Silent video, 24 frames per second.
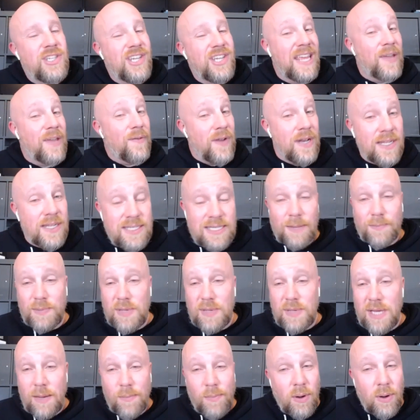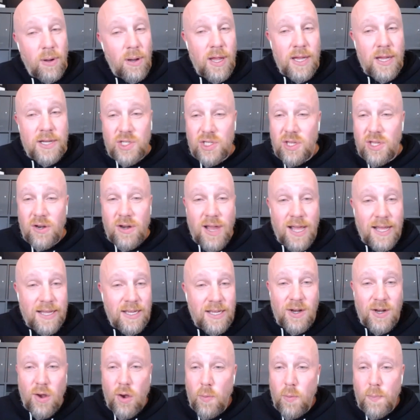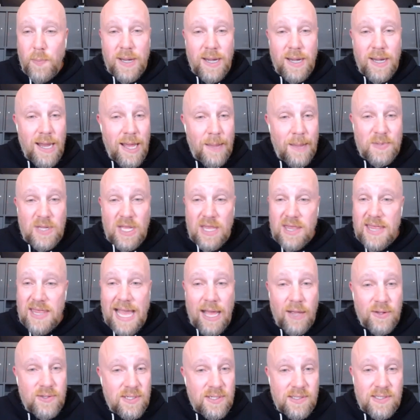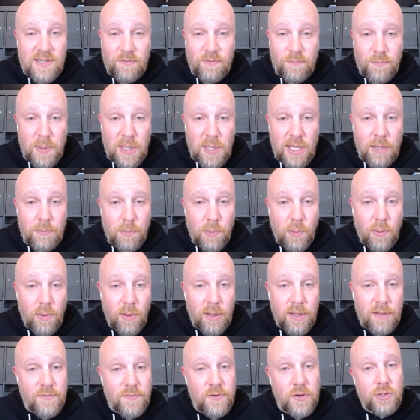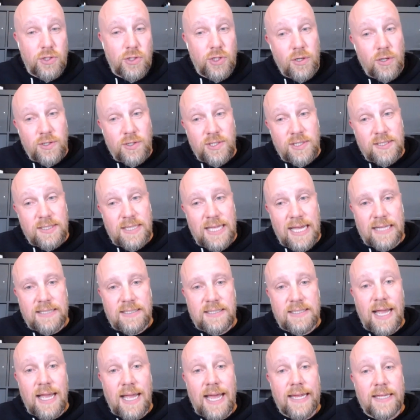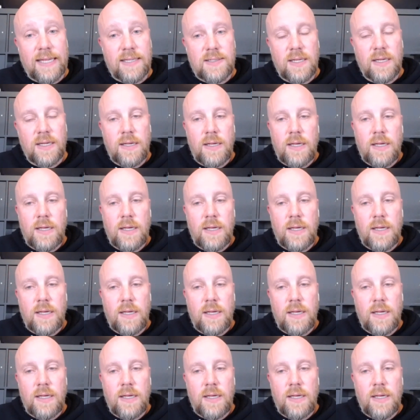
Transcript: And even a September launch, they're not open it up to thousands of people if your church is that size.